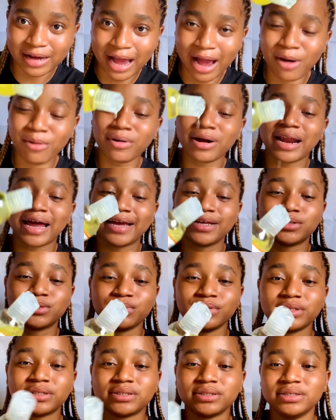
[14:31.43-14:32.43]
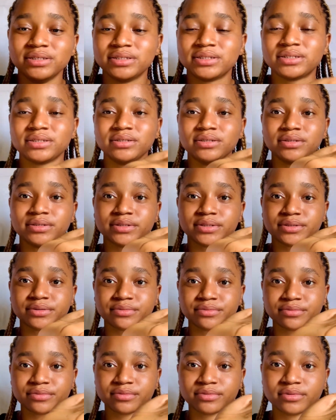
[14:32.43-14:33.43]
how lightweight this
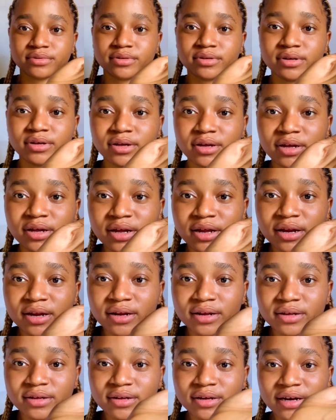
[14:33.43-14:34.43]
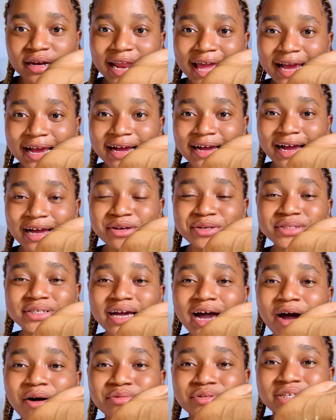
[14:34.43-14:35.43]
is? Like, can you
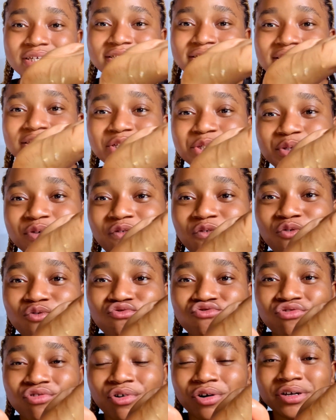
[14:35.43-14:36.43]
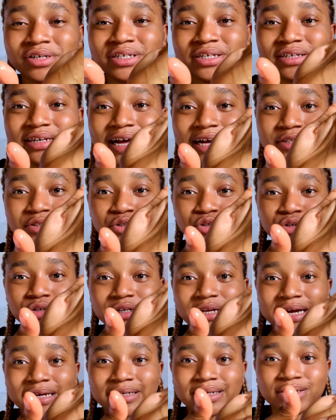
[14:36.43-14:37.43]
see how this thing is even running? That's to
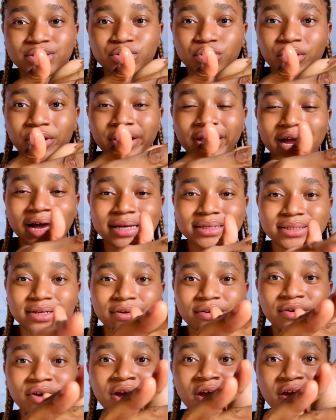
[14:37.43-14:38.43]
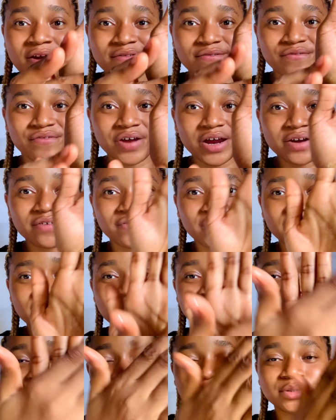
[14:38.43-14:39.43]
show you that this oil has a very,
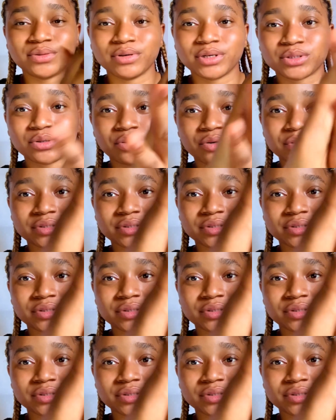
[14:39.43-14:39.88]
very lightweight